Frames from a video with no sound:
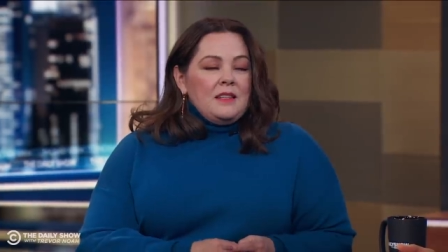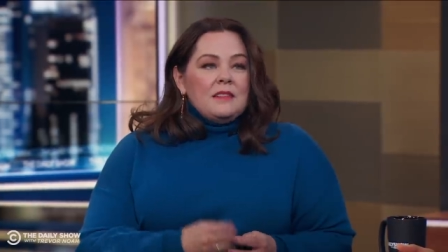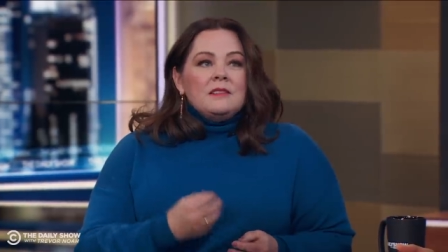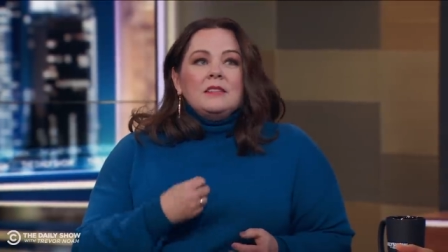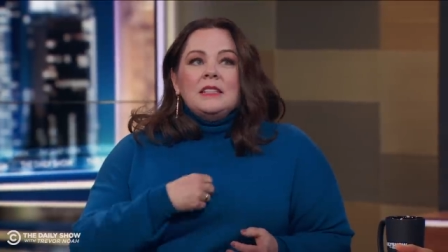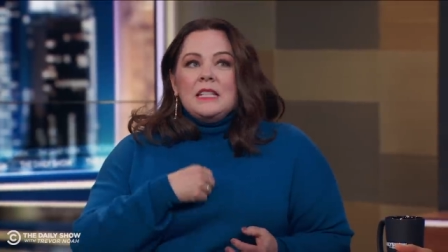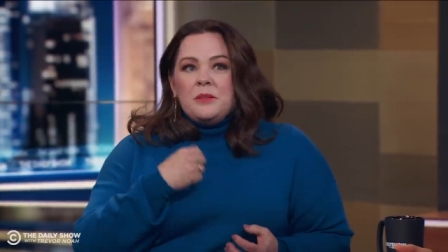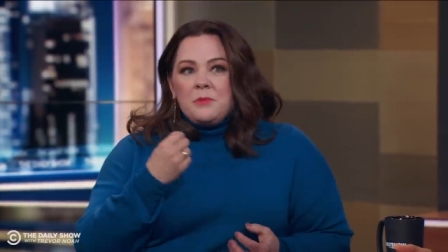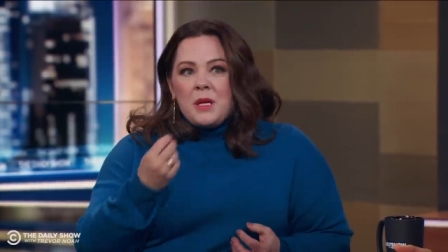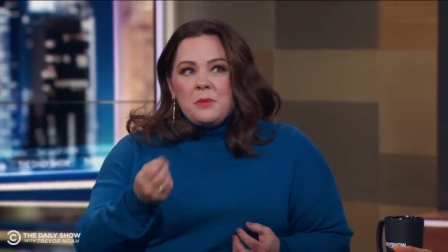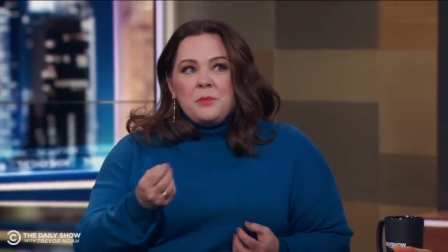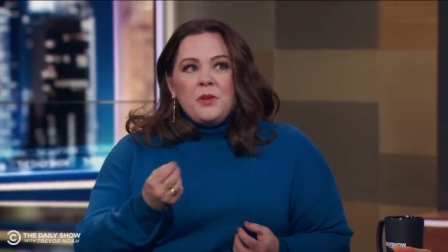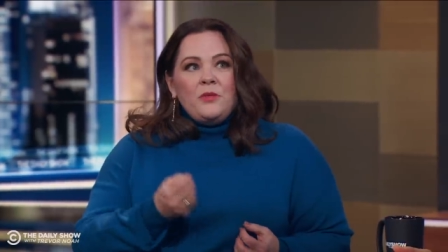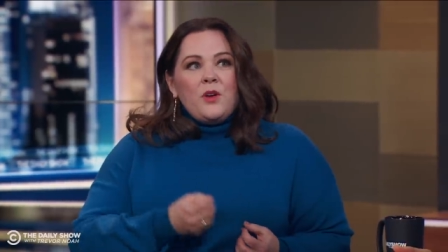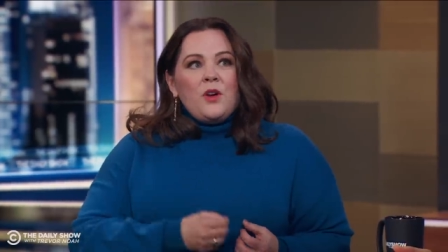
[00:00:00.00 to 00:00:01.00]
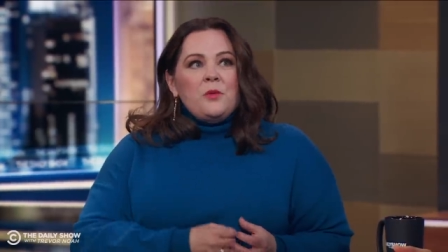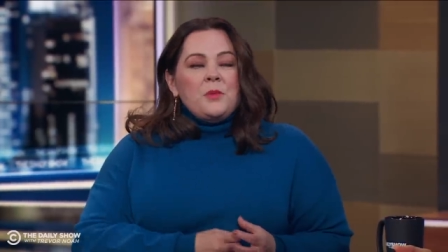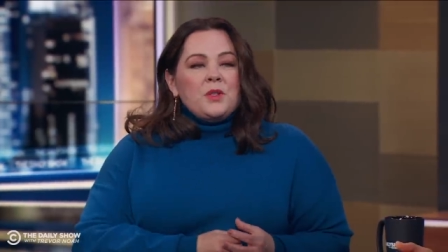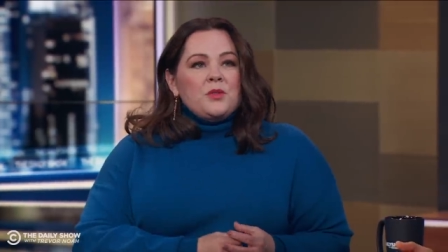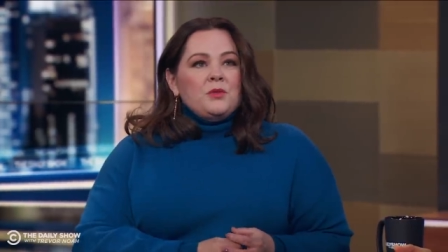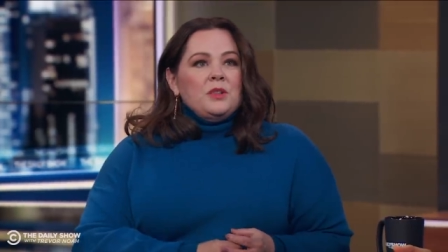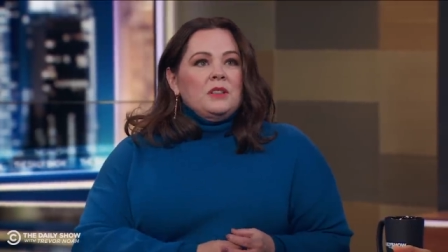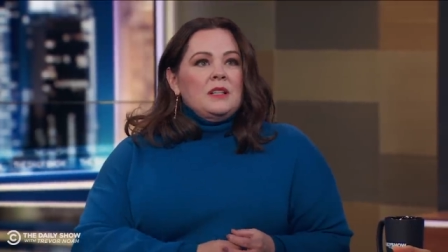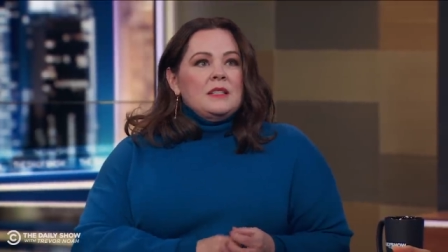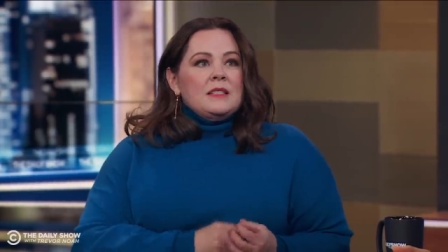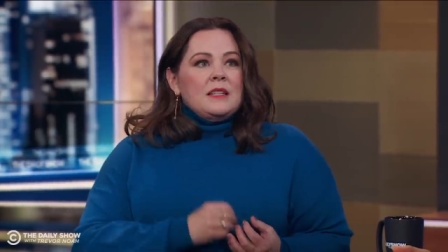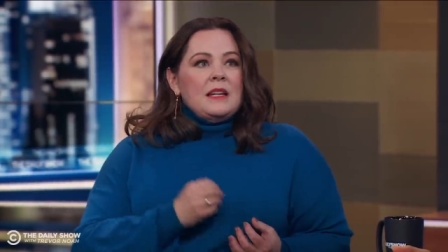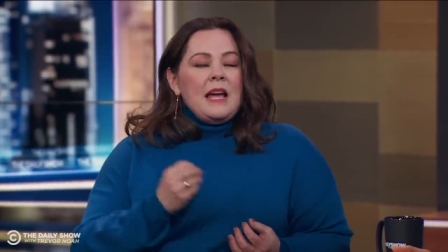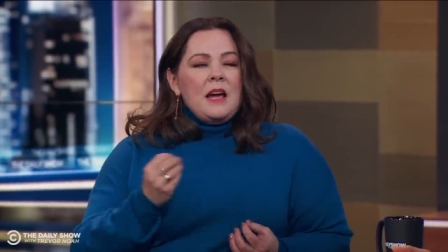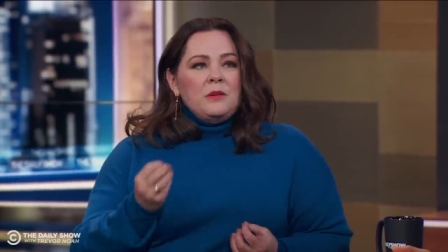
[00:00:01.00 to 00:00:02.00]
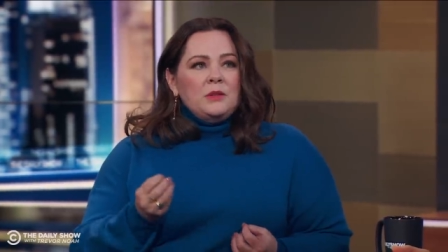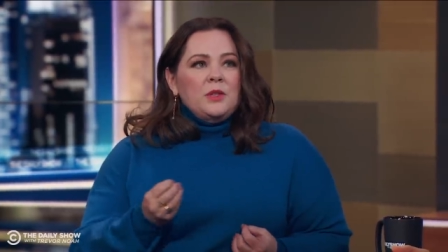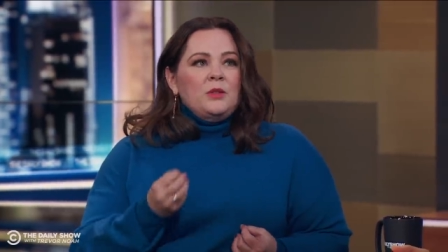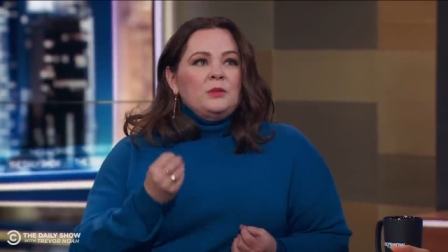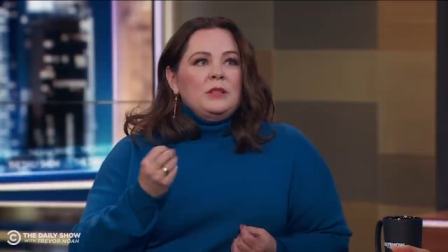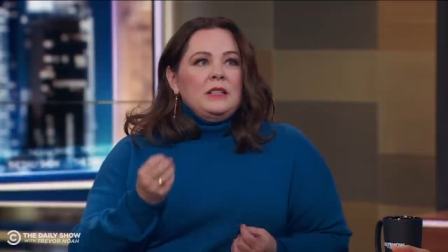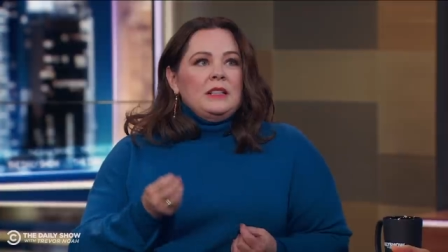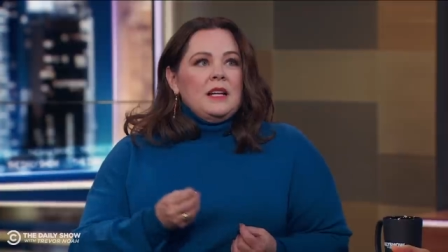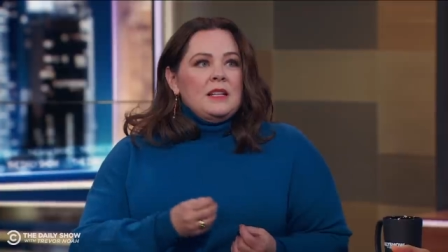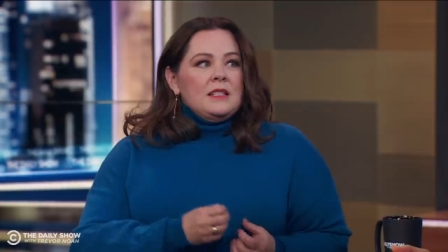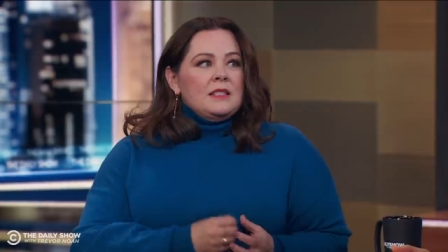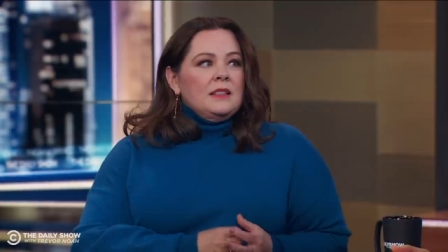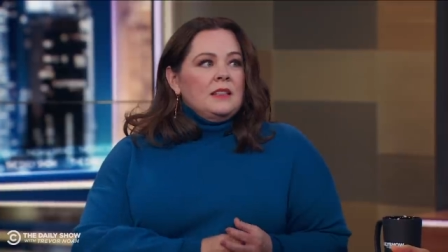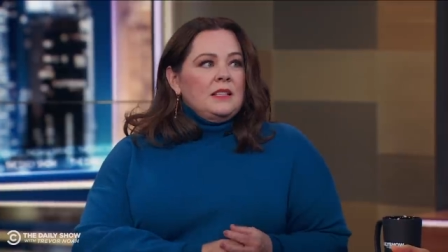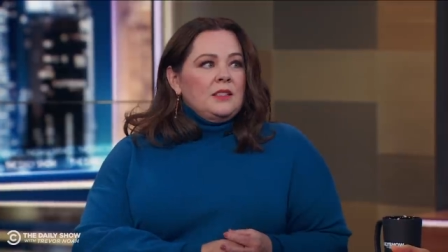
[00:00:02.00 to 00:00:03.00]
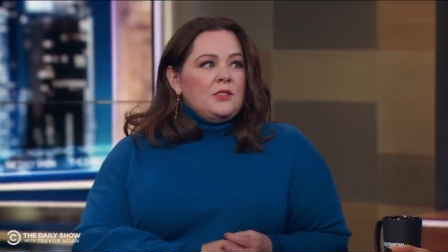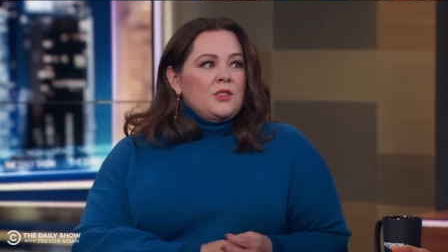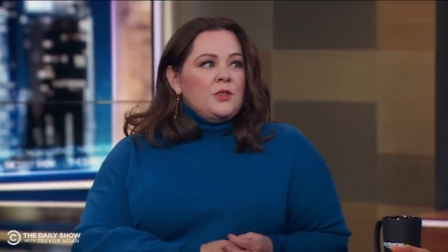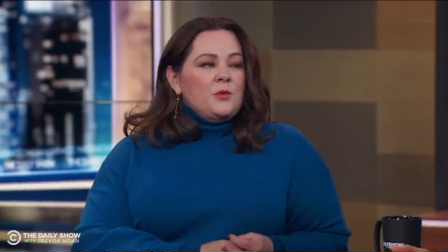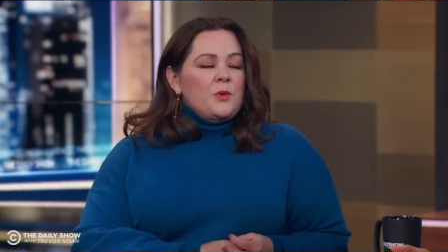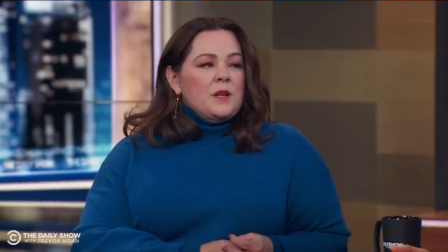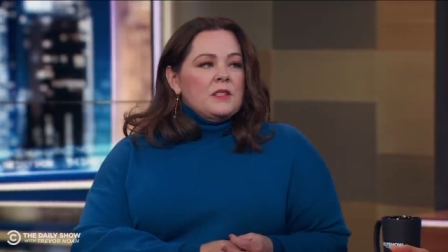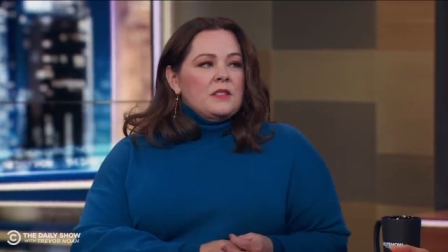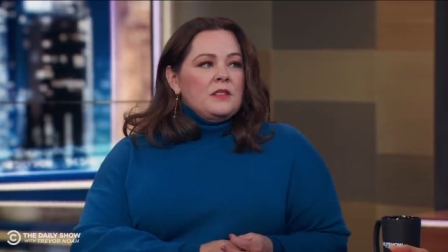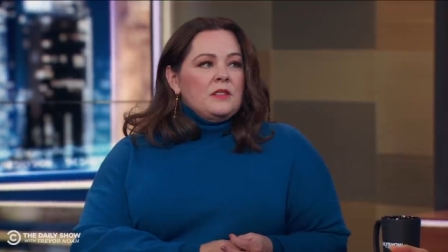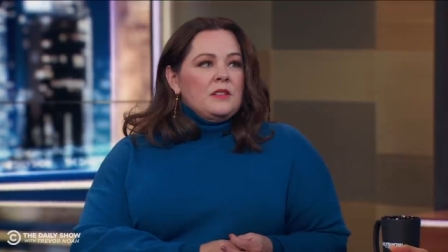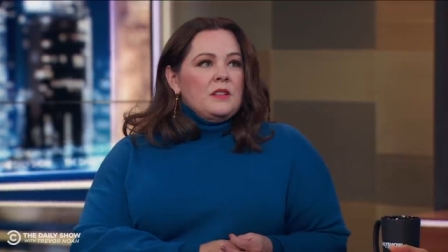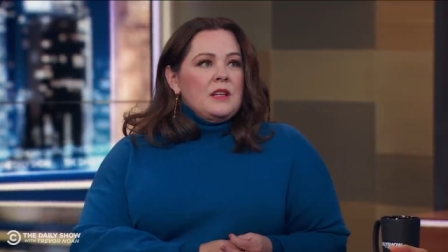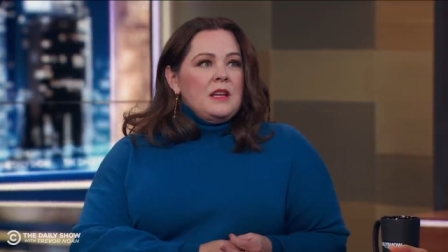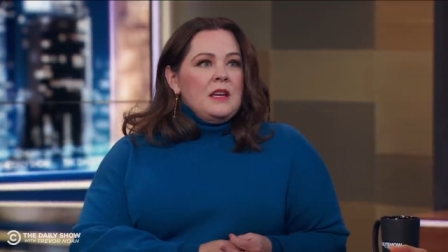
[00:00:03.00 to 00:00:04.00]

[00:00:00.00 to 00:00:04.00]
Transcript: Lee made me very much realize like how lonely and isolated she was, and